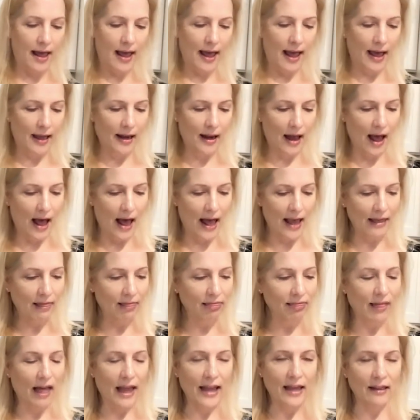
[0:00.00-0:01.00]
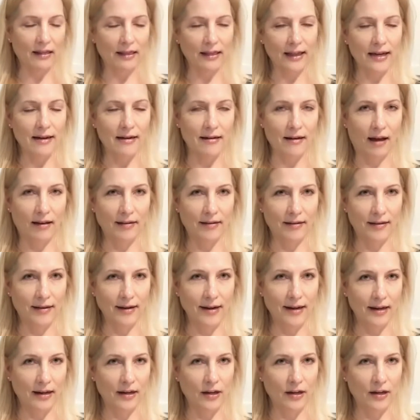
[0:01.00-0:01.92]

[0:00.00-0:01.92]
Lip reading: and I lightly dust it